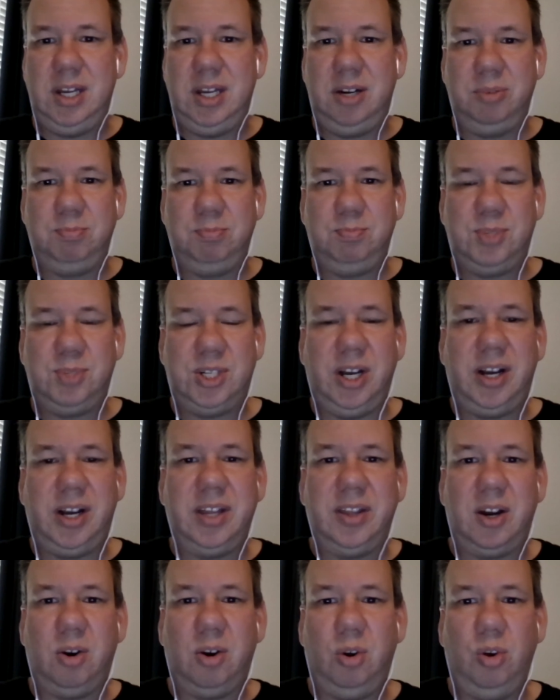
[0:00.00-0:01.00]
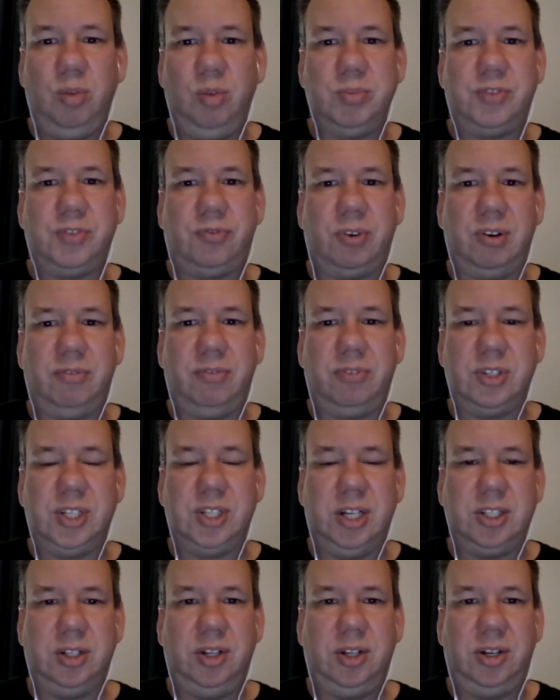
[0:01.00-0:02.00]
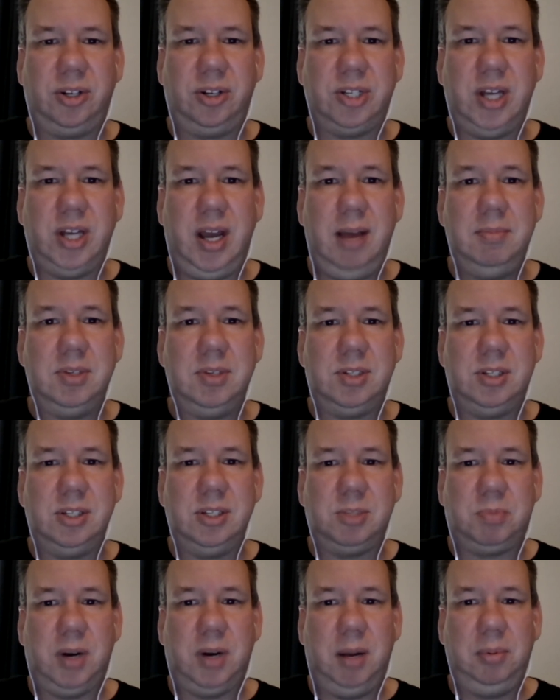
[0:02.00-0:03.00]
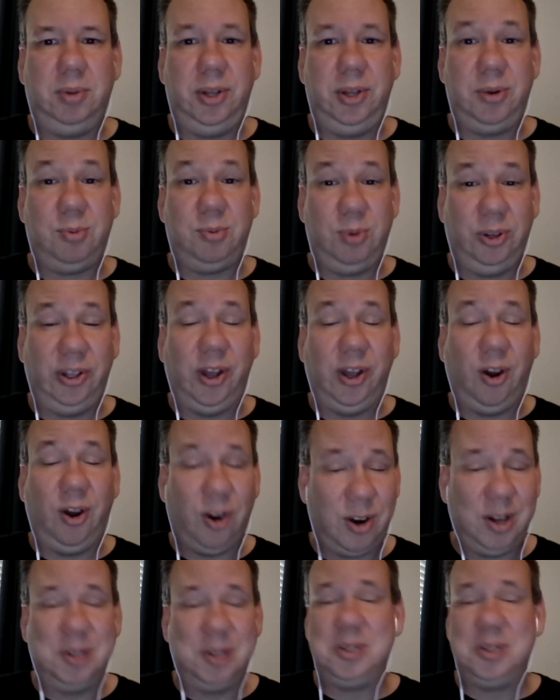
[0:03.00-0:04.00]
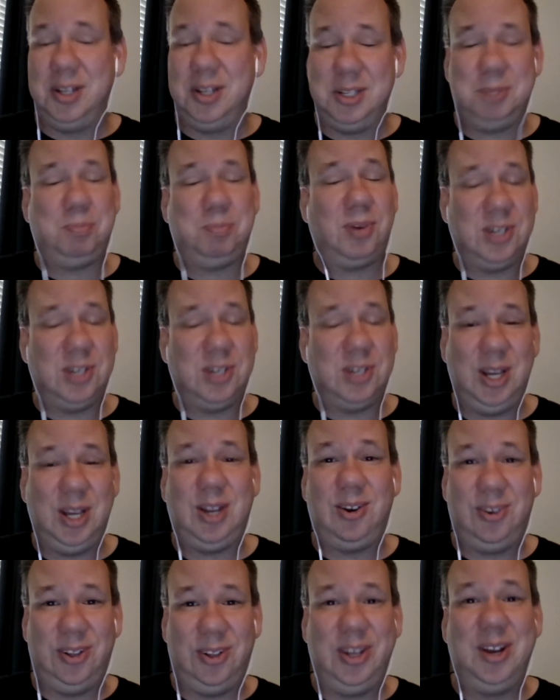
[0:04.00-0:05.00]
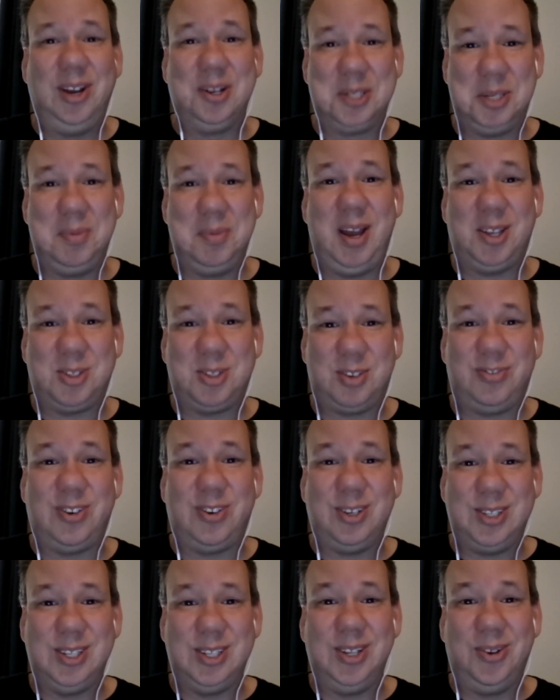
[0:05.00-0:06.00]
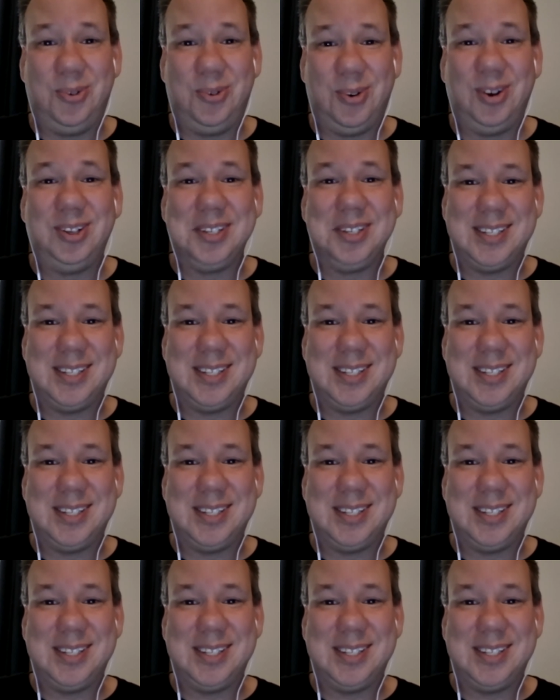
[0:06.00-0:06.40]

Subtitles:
stuck in their homes for such a long time is probably really hard on us, particularly on some extroverts in the world. So